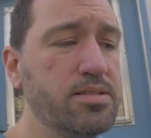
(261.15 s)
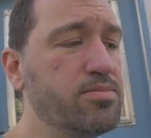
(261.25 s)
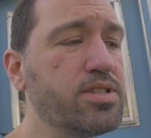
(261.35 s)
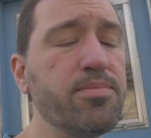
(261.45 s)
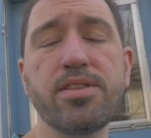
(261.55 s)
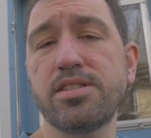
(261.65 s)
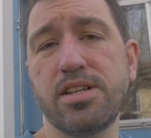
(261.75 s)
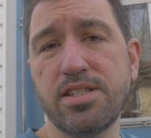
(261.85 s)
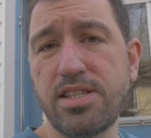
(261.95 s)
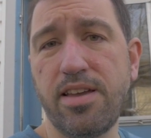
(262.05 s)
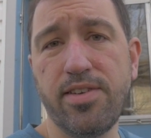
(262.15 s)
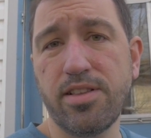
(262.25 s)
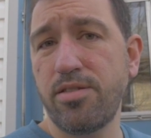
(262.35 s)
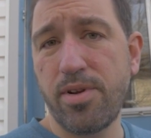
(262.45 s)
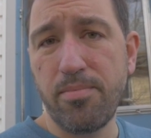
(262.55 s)
something that's going to save you a
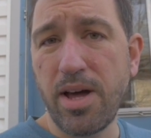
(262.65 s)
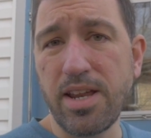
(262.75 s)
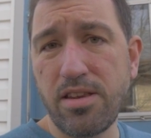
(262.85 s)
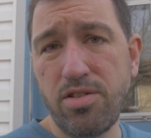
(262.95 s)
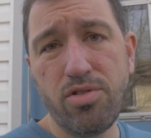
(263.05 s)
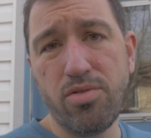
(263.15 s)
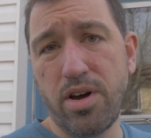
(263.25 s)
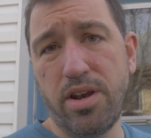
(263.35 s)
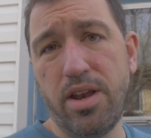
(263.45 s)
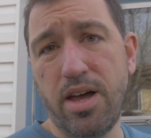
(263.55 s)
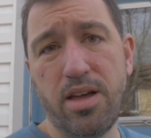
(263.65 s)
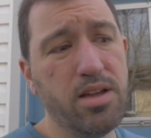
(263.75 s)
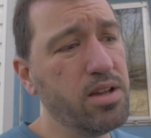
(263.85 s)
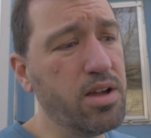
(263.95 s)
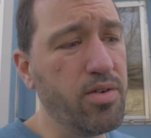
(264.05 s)
little bit of money too on
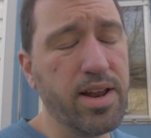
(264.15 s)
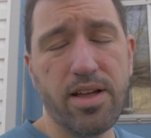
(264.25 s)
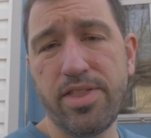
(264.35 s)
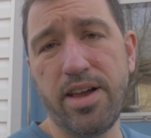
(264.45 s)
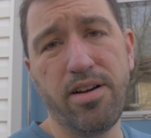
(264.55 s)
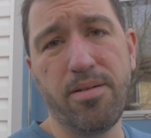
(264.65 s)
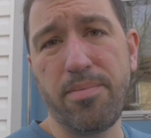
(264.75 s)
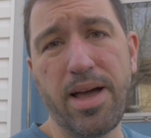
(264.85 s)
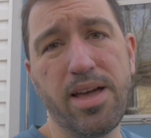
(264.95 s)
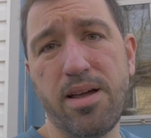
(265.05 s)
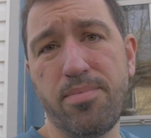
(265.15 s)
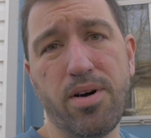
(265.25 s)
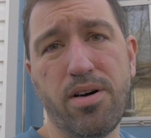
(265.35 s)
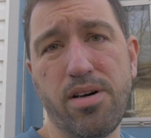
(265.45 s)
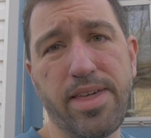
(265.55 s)
going out there and buying up
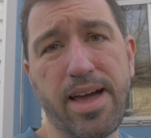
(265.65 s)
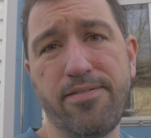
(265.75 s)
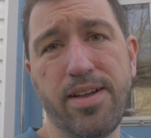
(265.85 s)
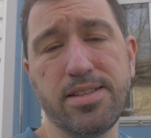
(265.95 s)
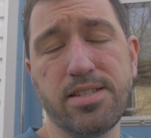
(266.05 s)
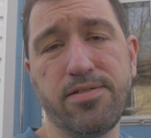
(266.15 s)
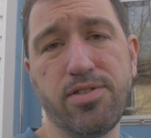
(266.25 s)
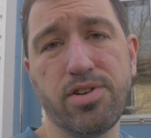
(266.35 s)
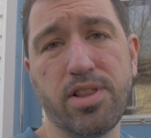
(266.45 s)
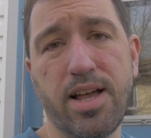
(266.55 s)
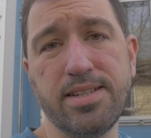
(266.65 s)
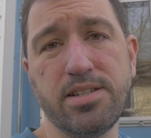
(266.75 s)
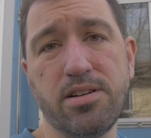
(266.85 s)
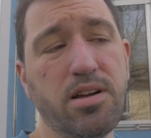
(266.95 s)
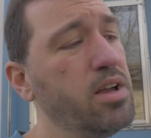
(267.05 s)
all that fancy
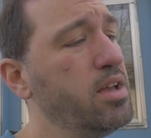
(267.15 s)
fertilizer.